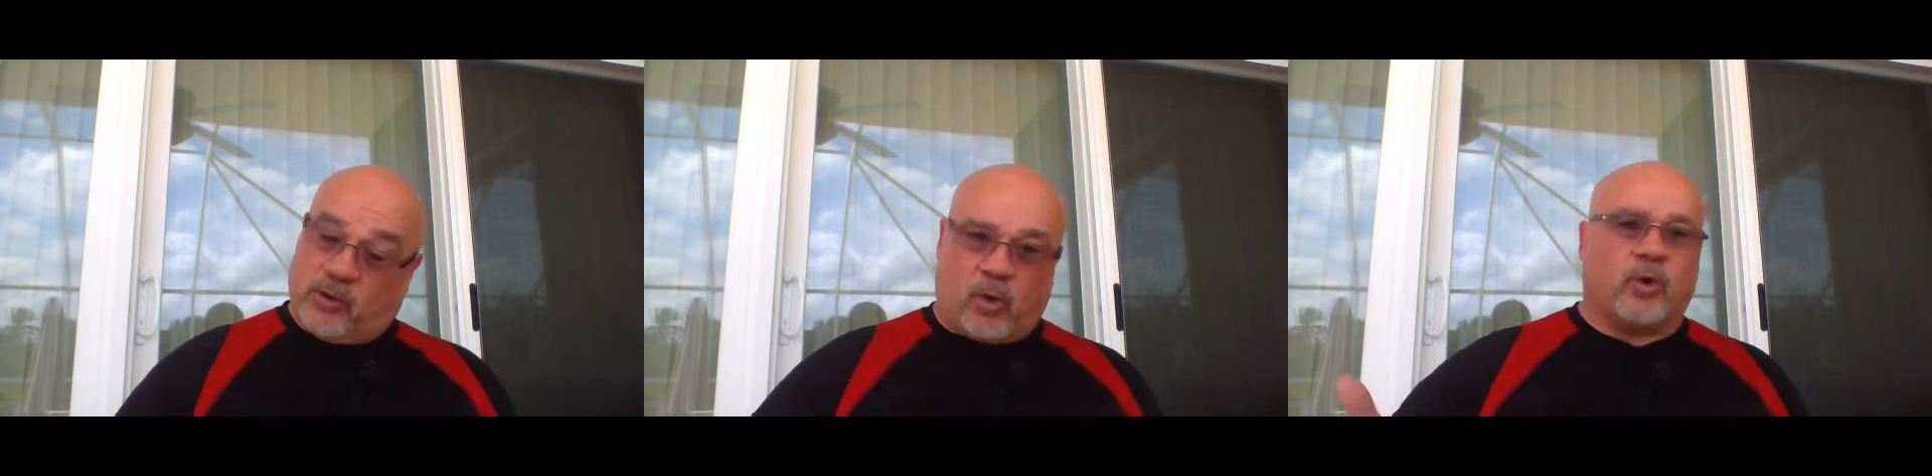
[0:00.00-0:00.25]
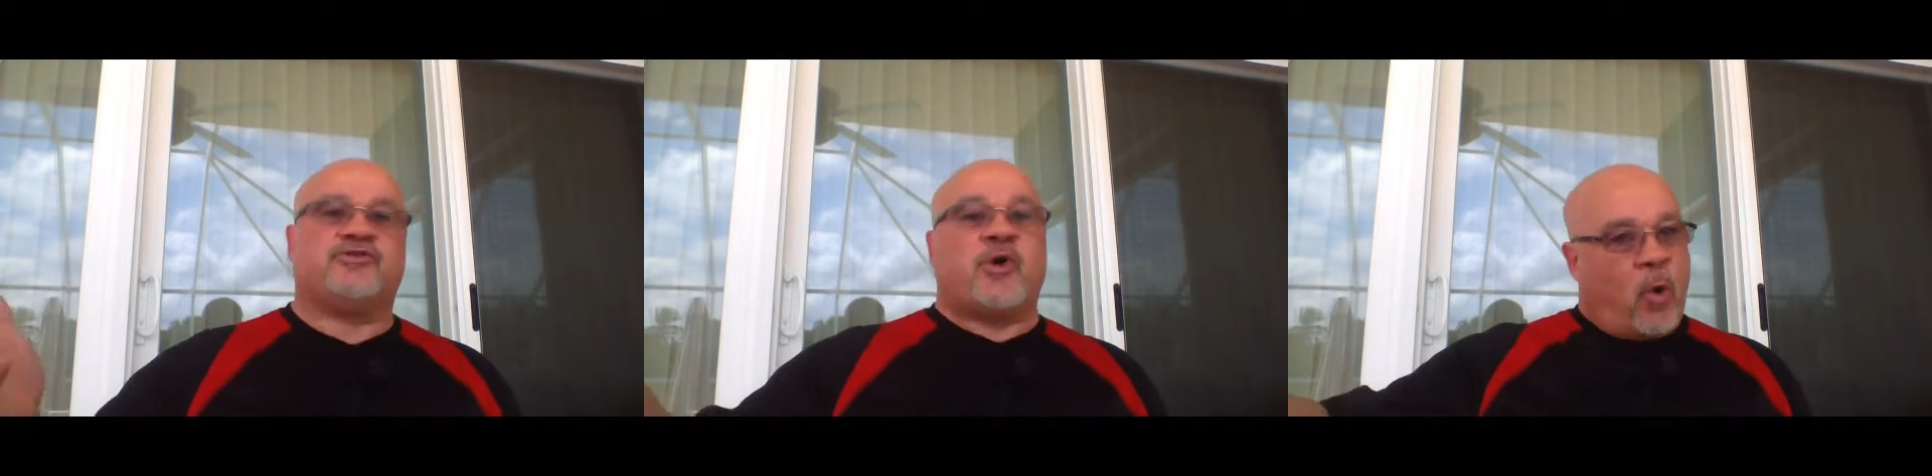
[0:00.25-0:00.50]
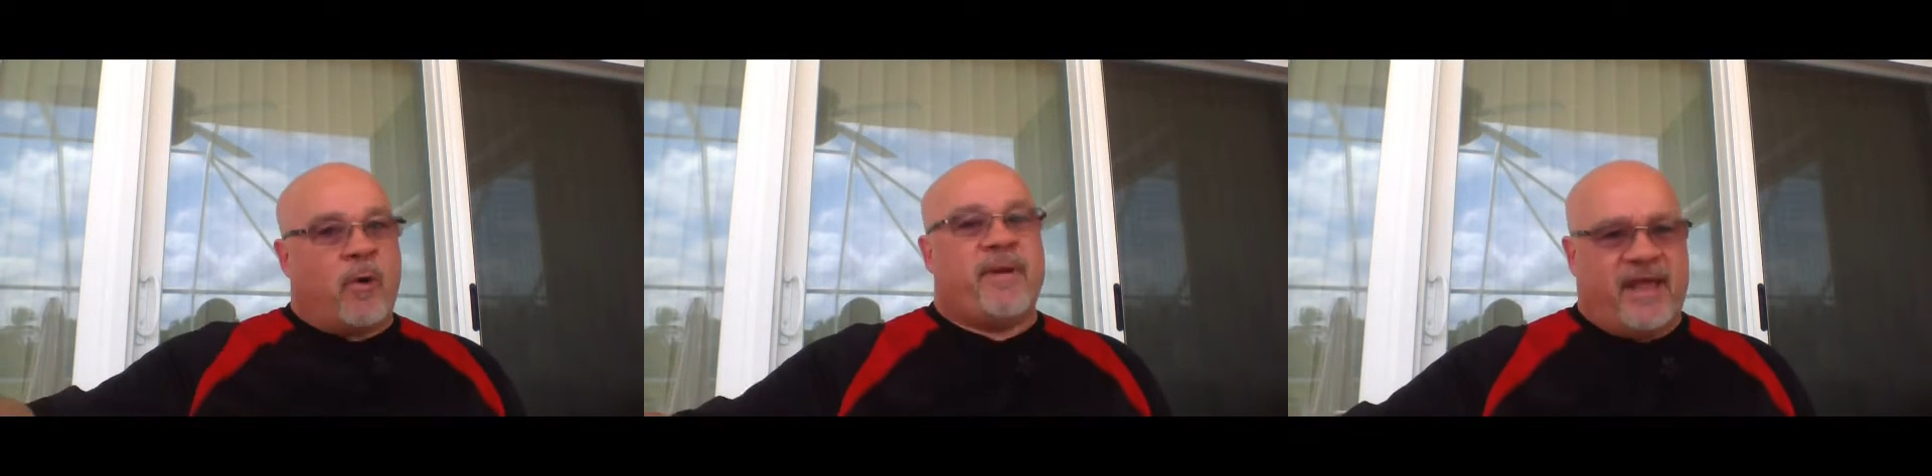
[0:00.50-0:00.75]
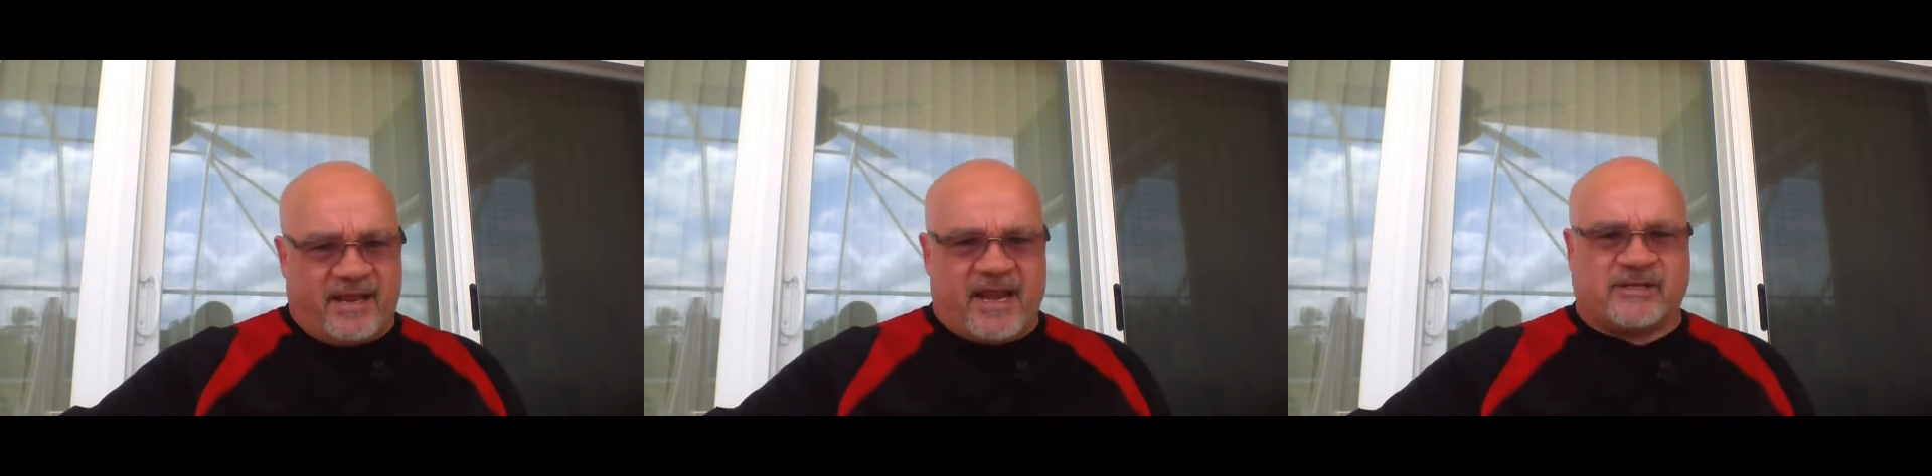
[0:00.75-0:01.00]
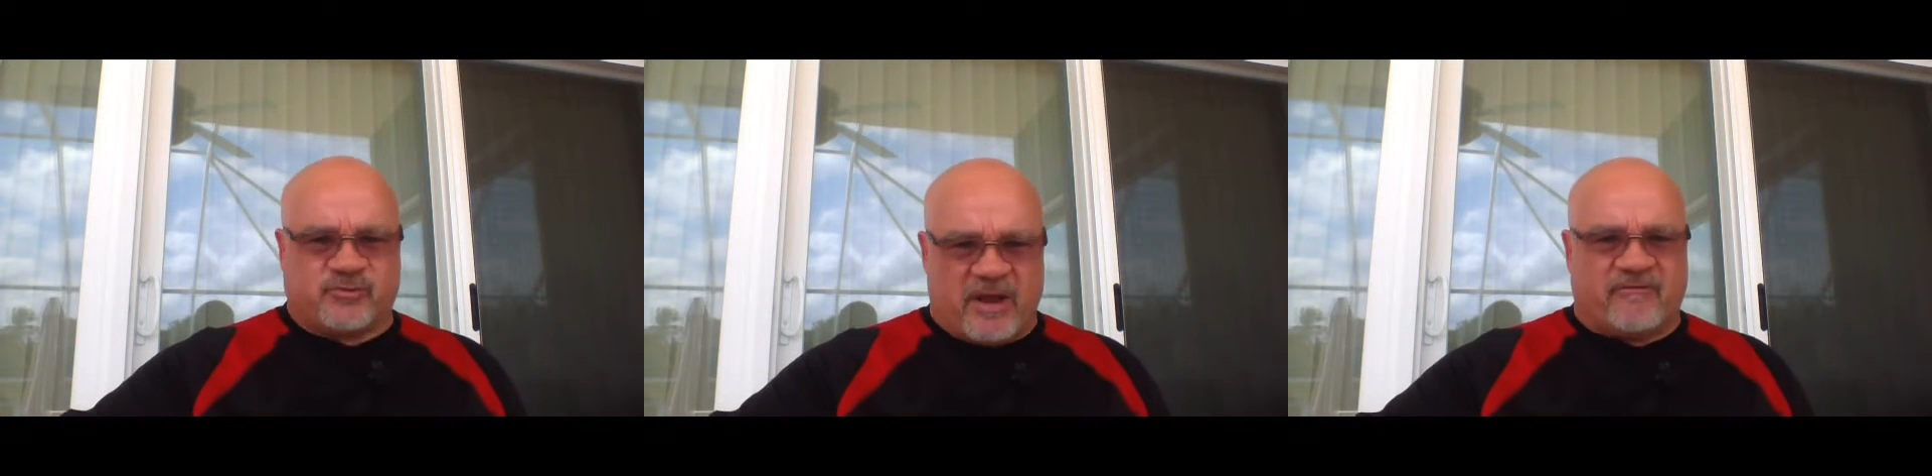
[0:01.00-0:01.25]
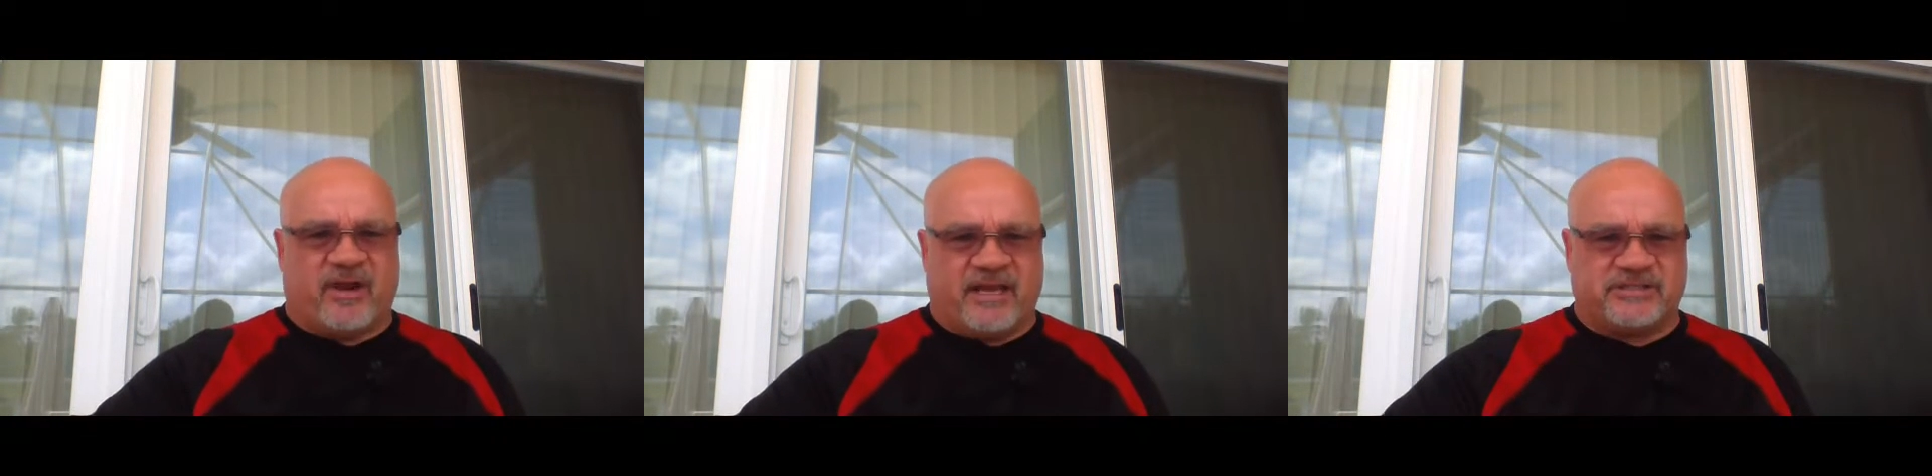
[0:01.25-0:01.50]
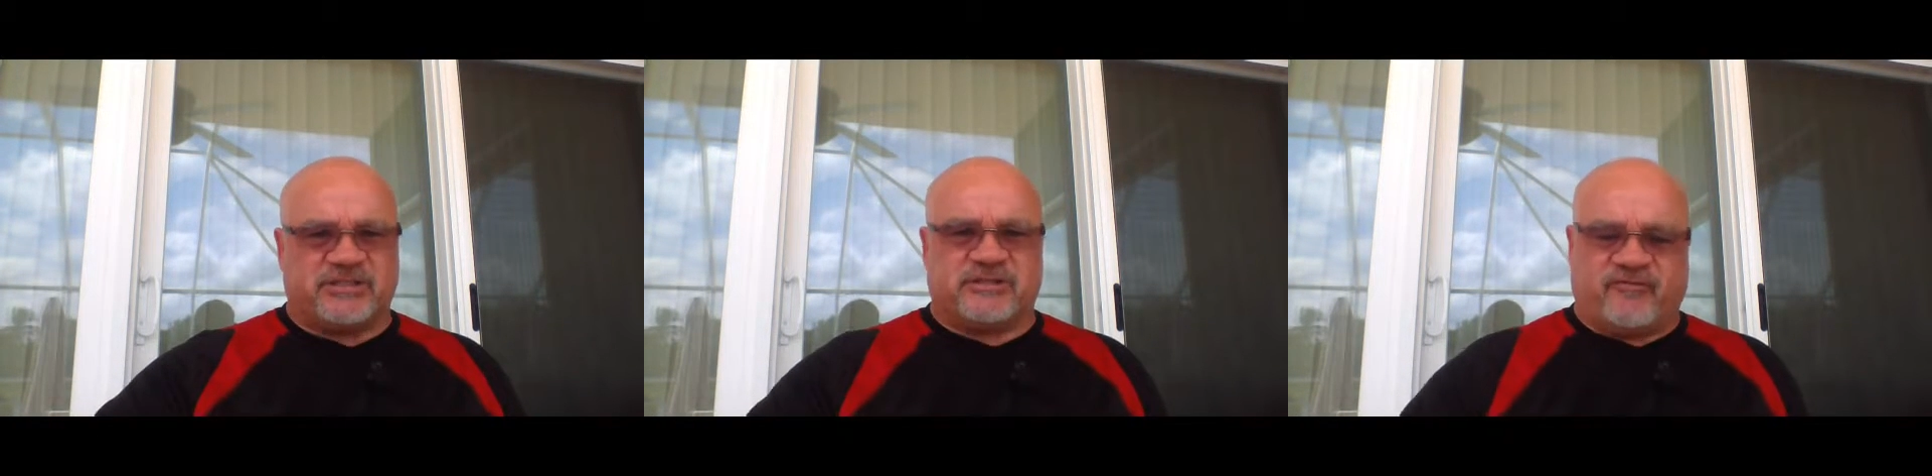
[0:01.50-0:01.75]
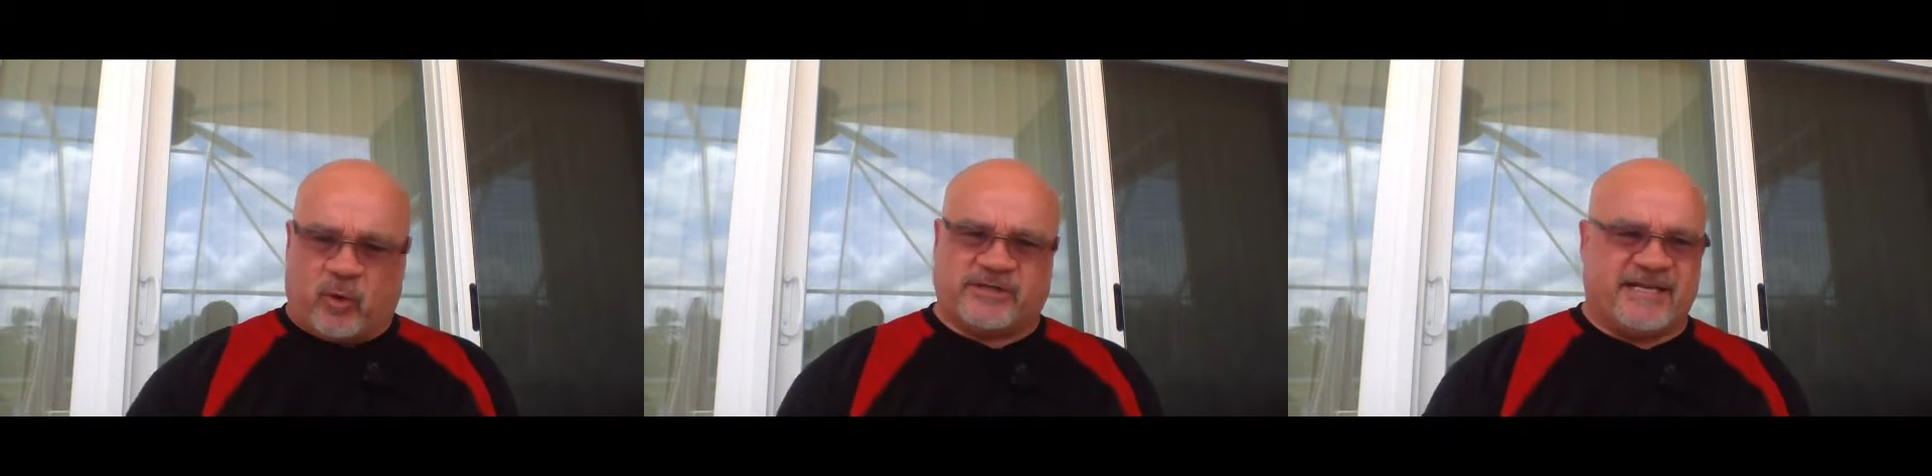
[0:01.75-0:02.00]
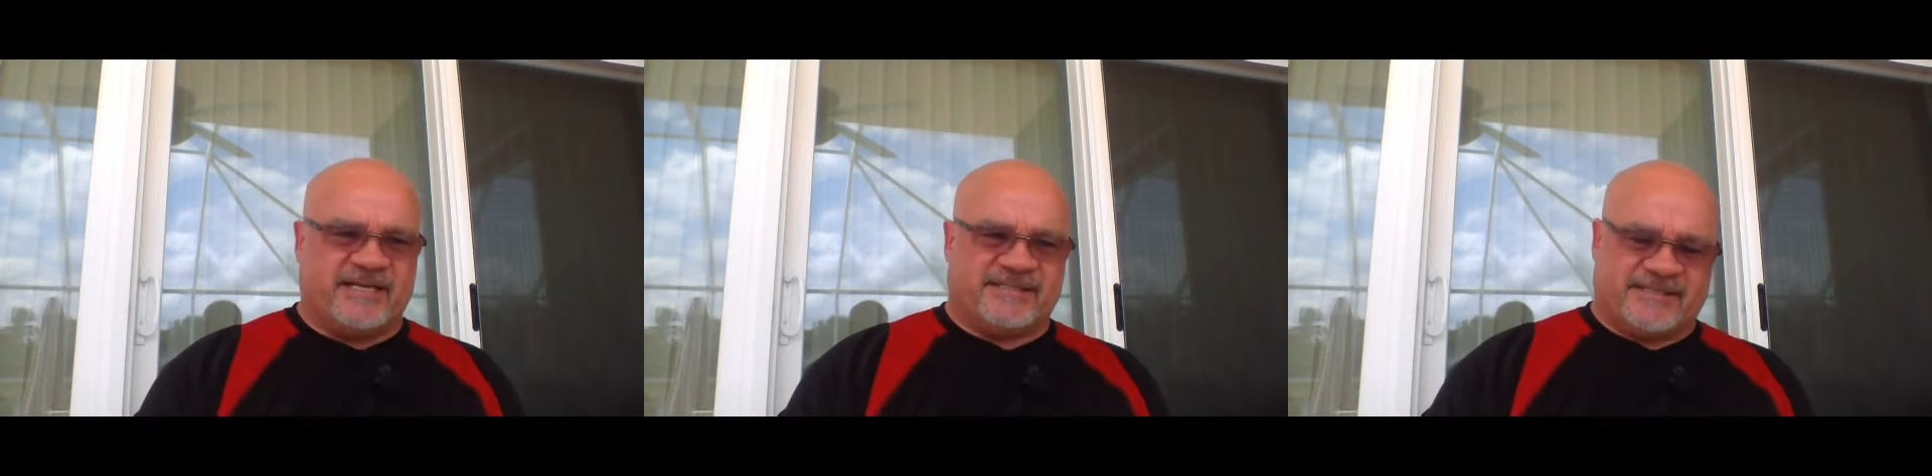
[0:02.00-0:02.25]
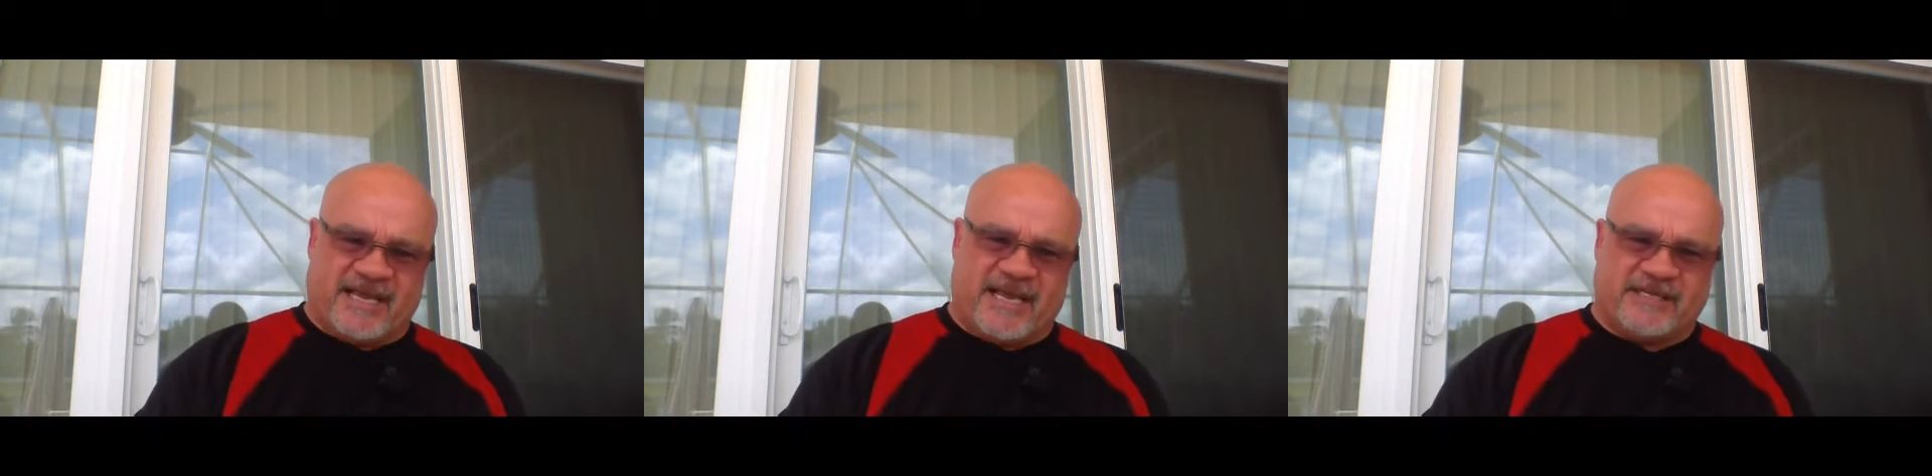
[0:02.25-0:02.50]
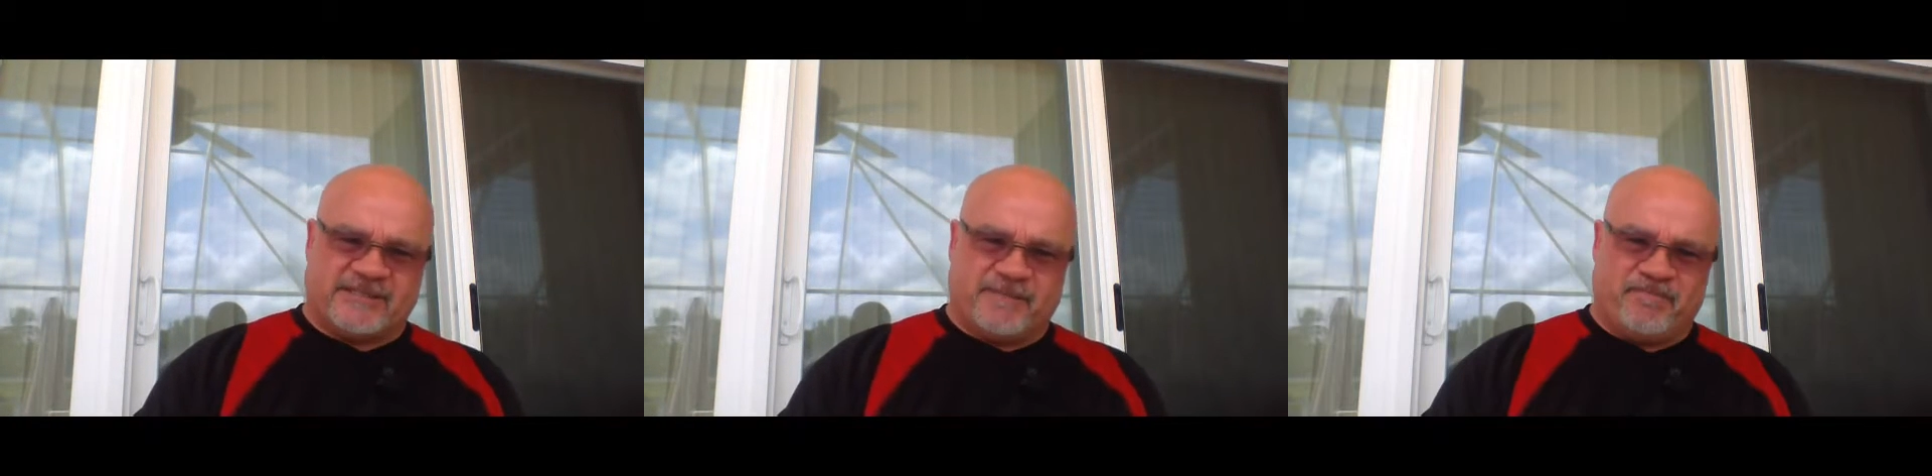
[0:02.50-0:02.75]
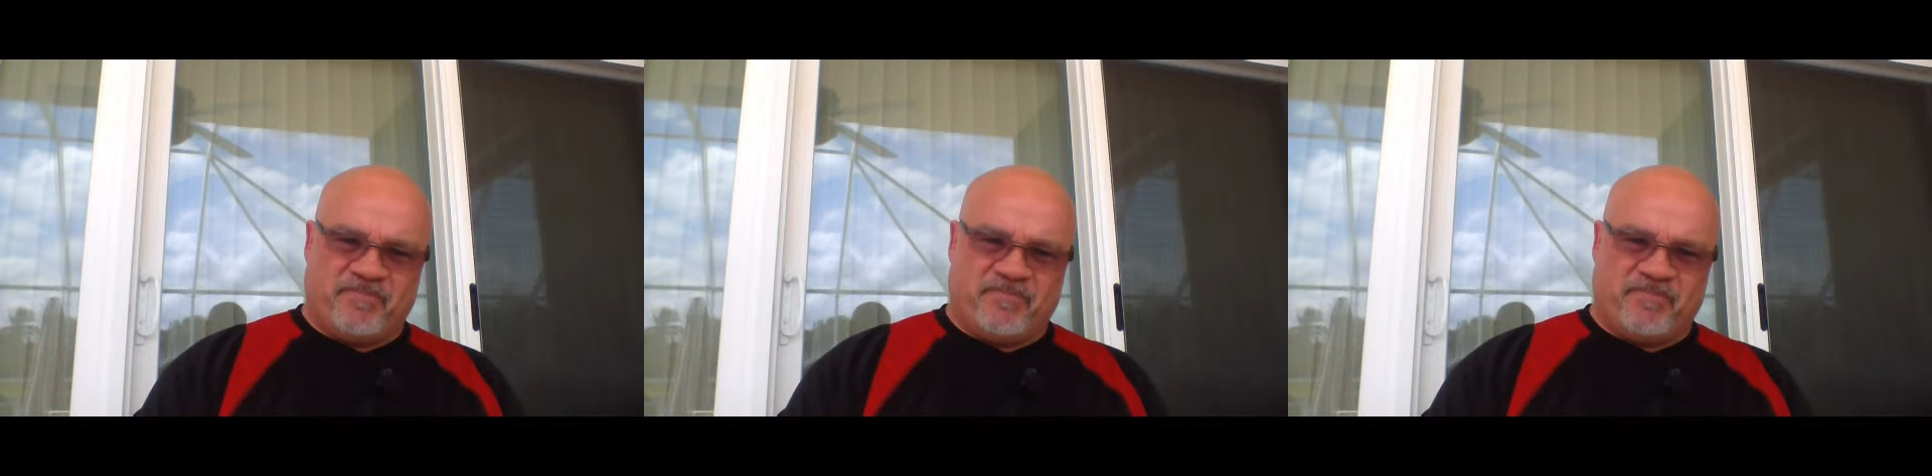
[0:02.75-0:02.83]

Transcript: or tormented, as Revelation 14 says.